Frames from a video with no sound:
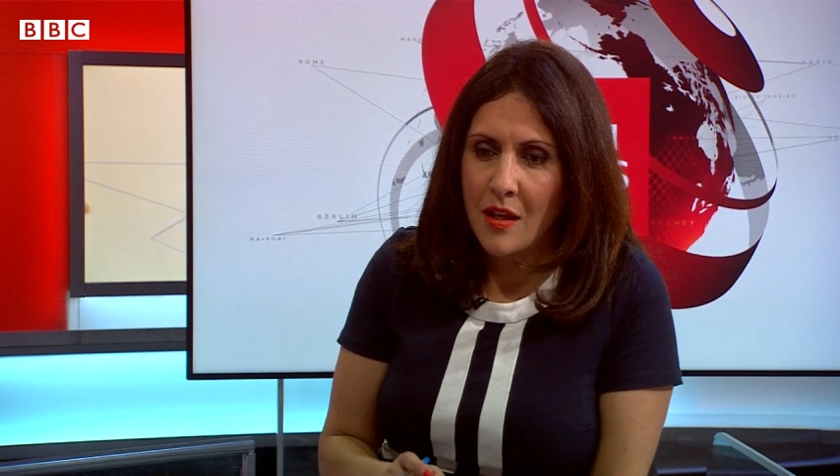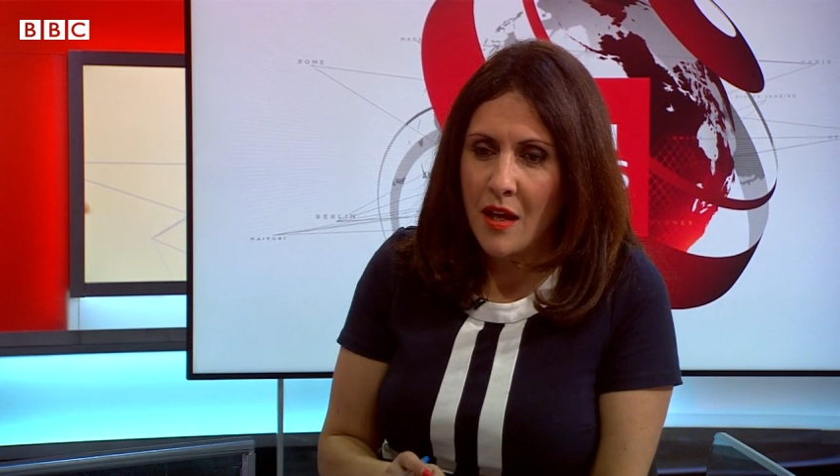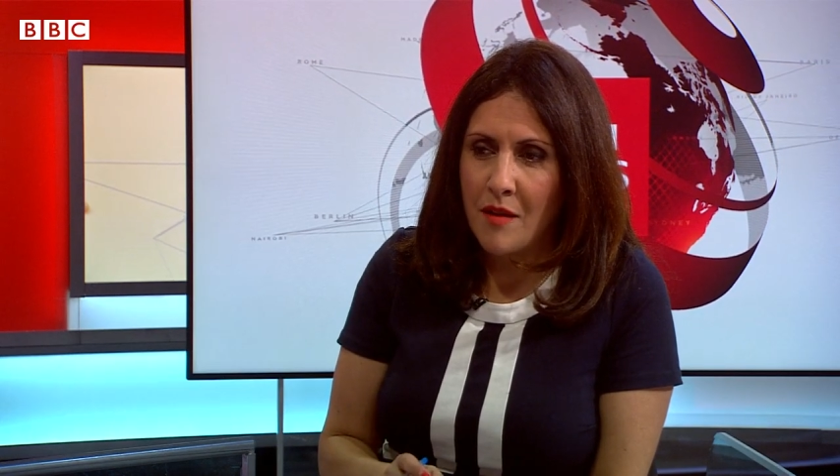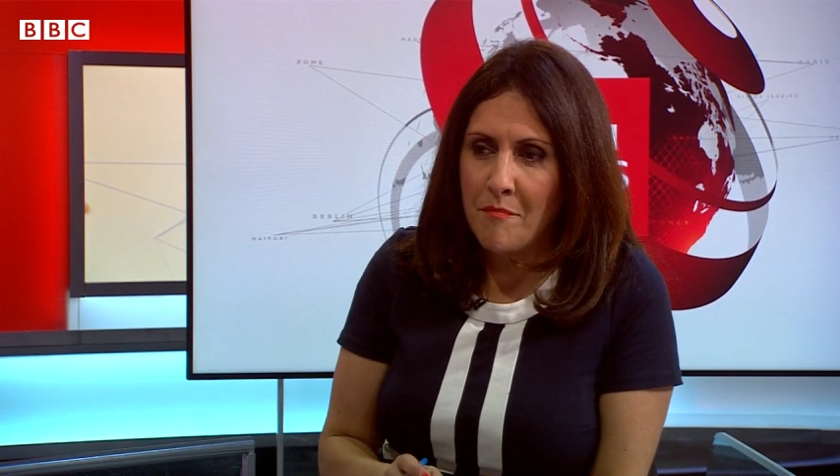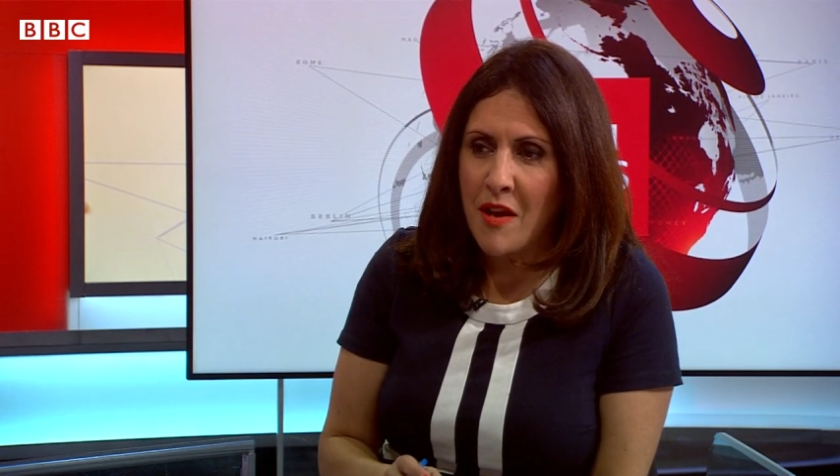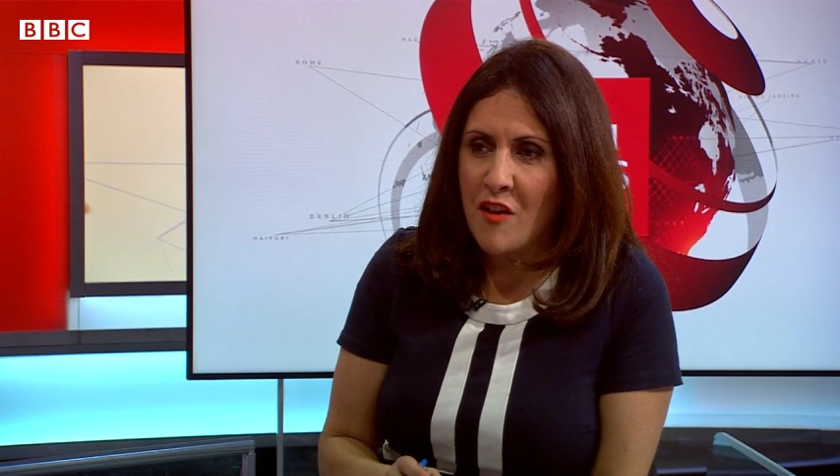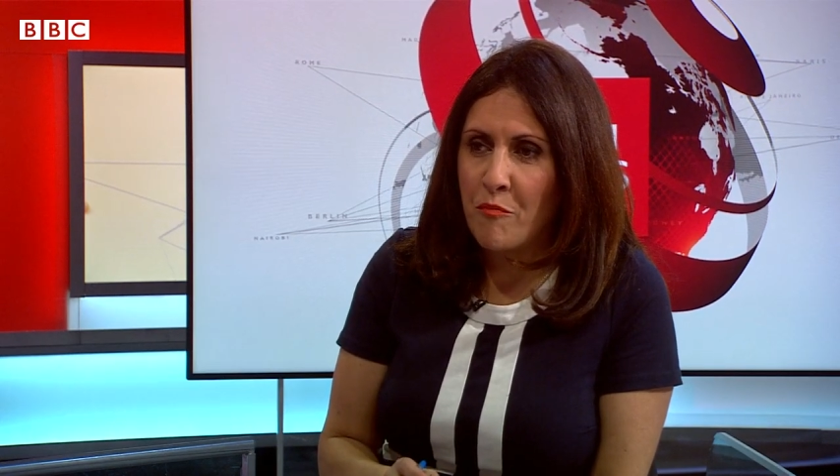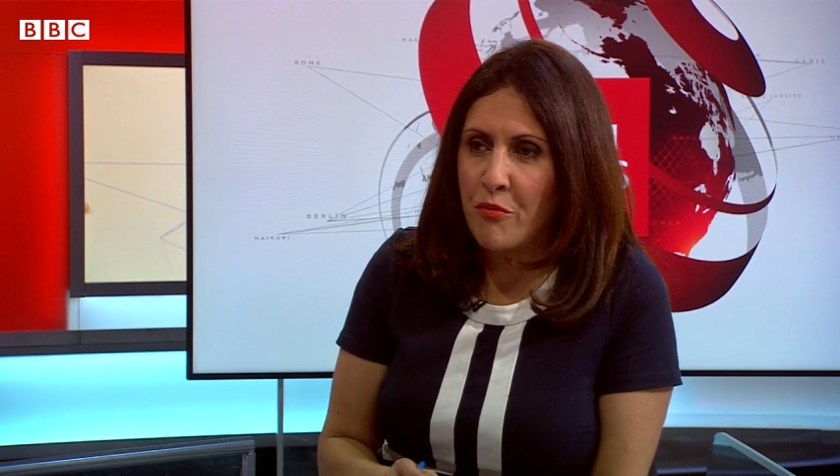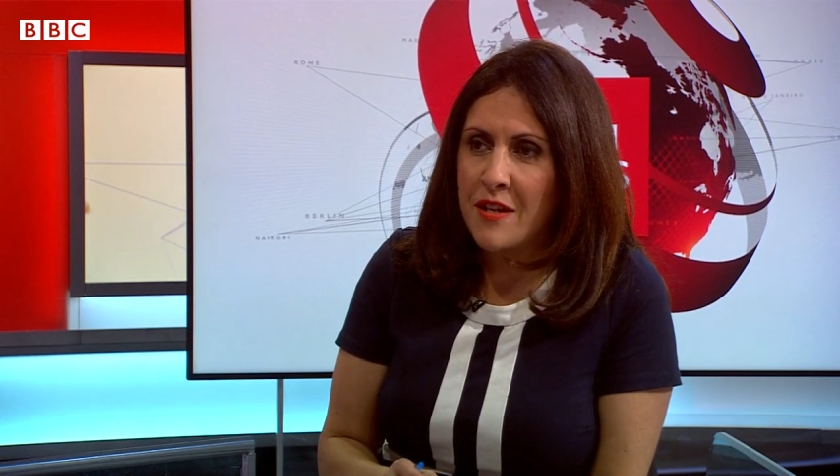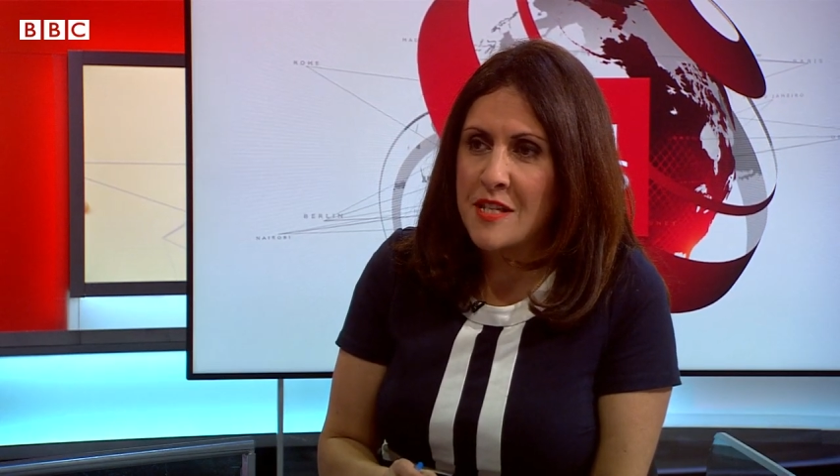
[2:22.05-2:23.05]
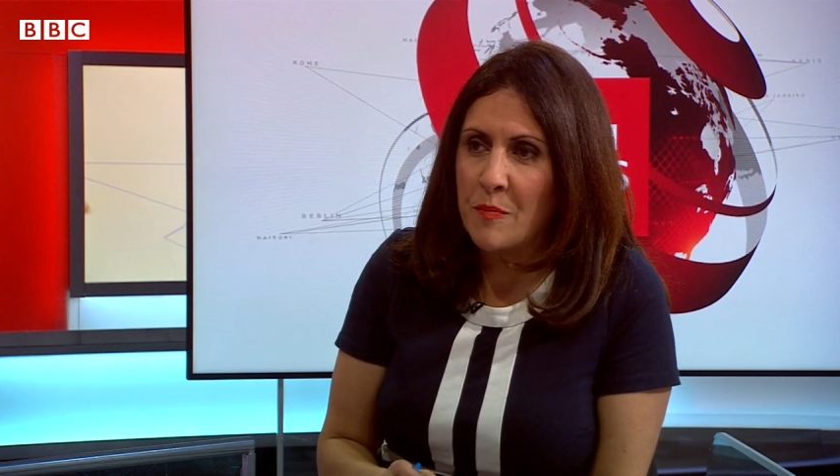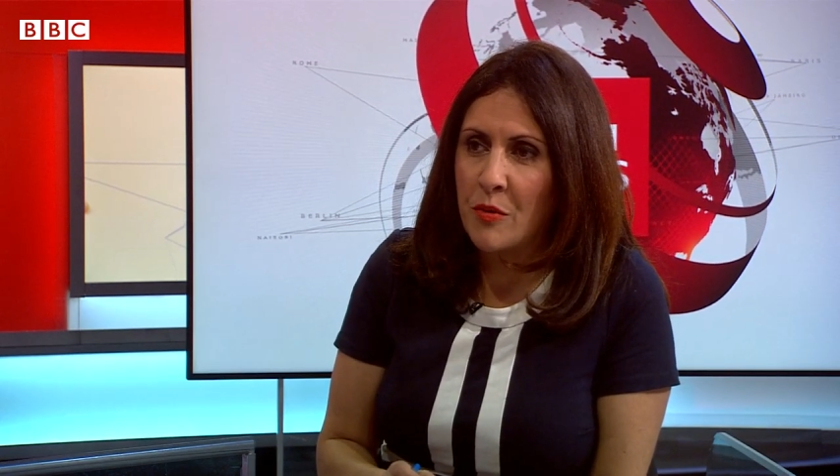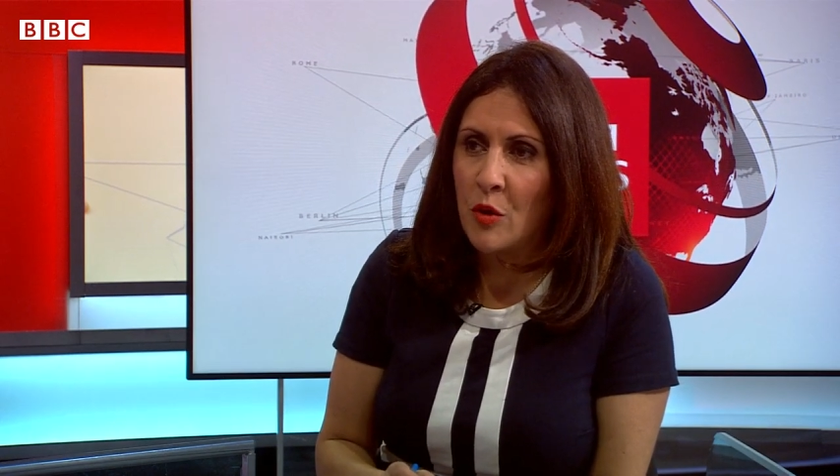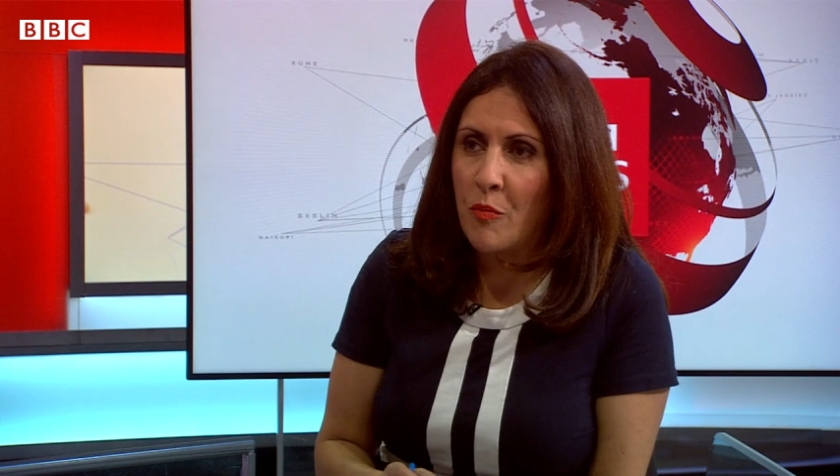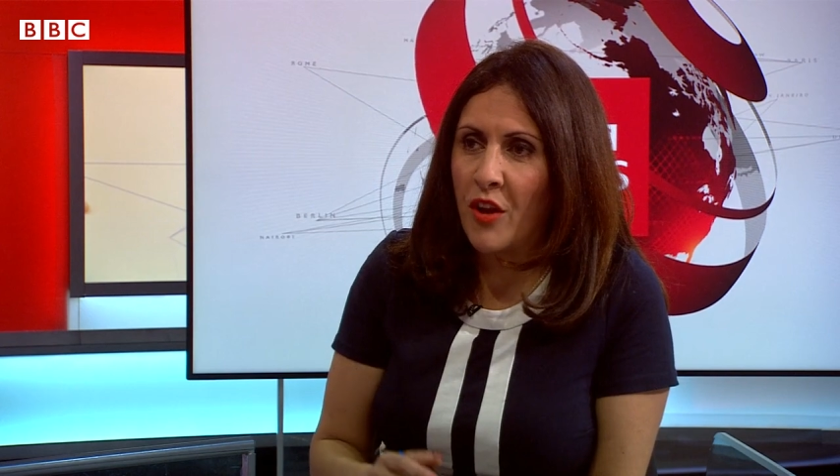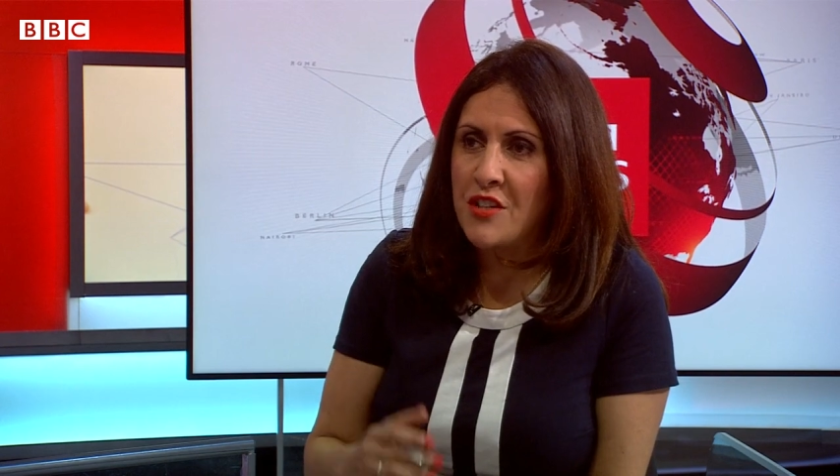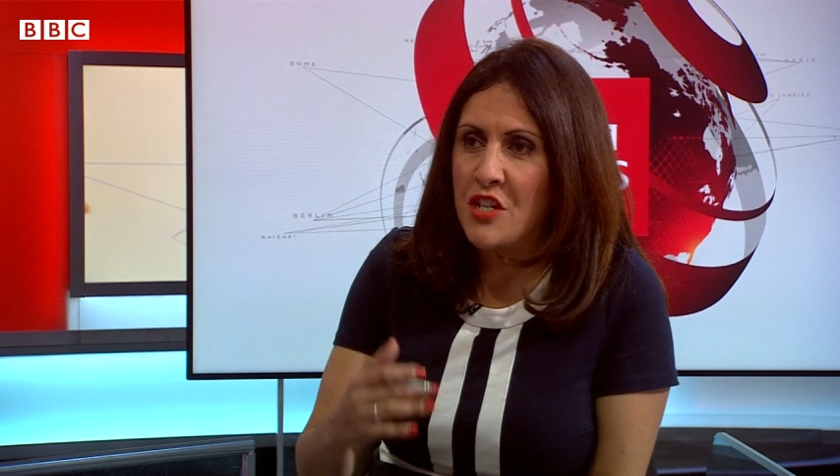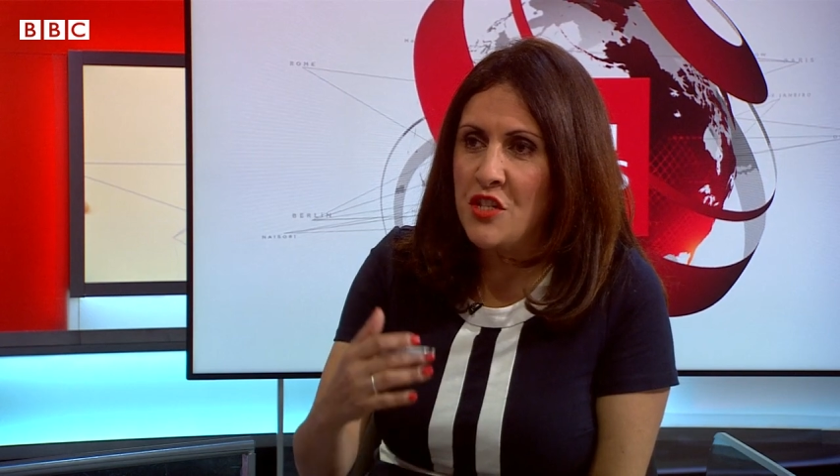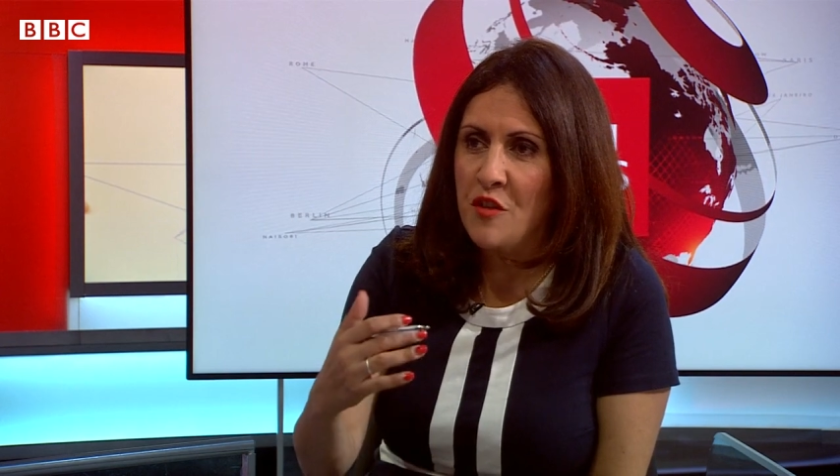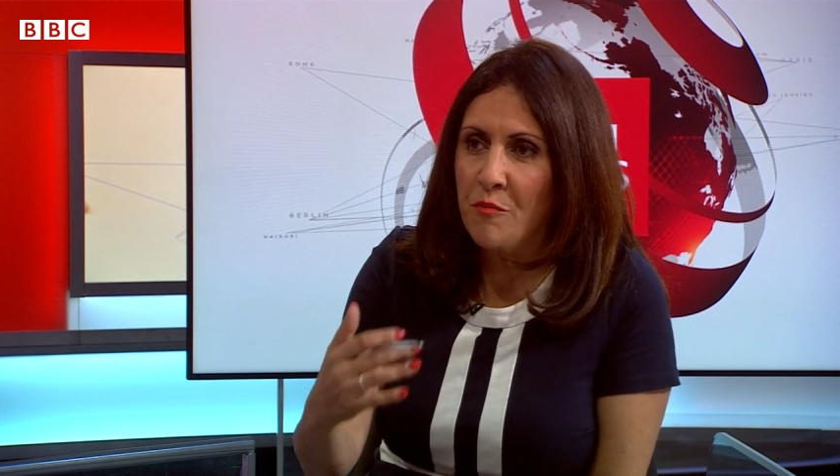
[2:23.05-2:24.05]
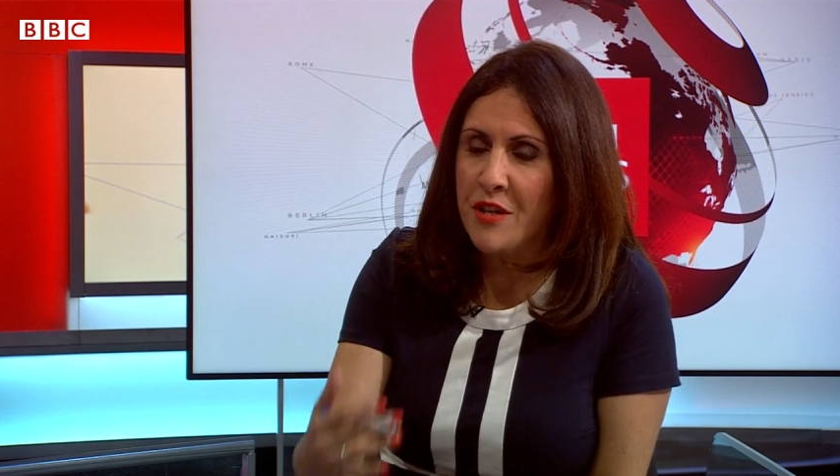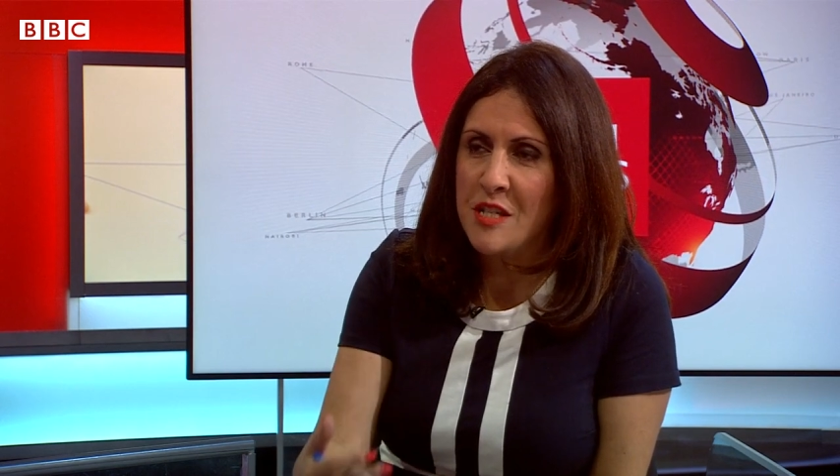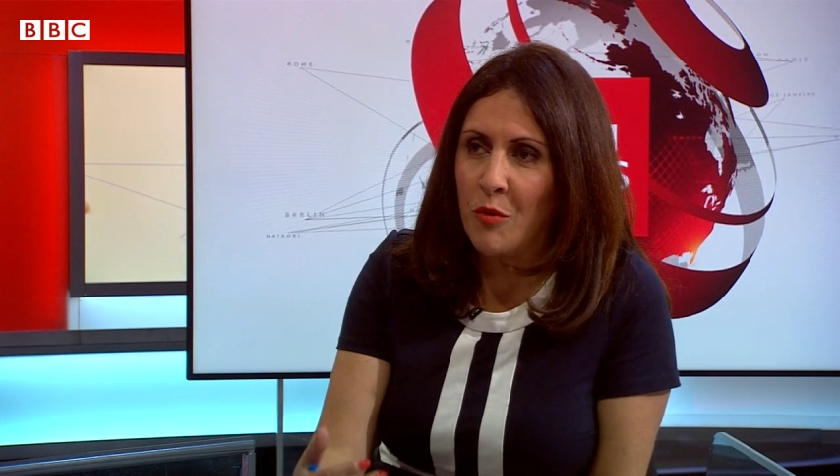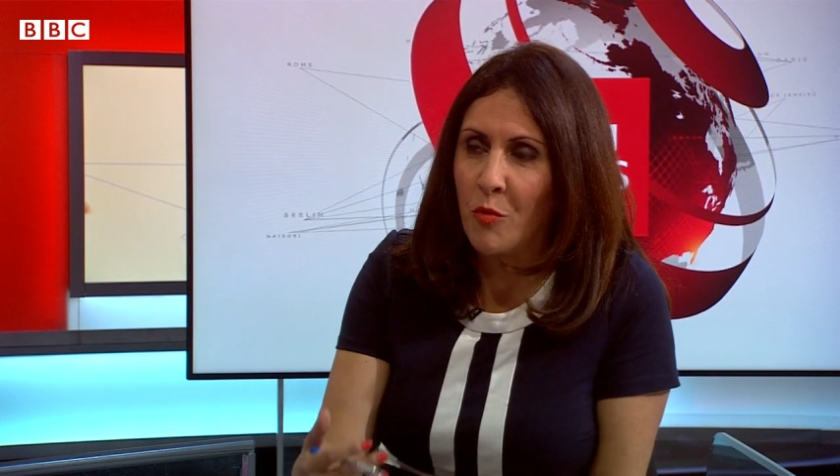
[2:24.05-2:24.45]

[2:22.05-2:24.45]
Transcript: men of principle, politicians of principle,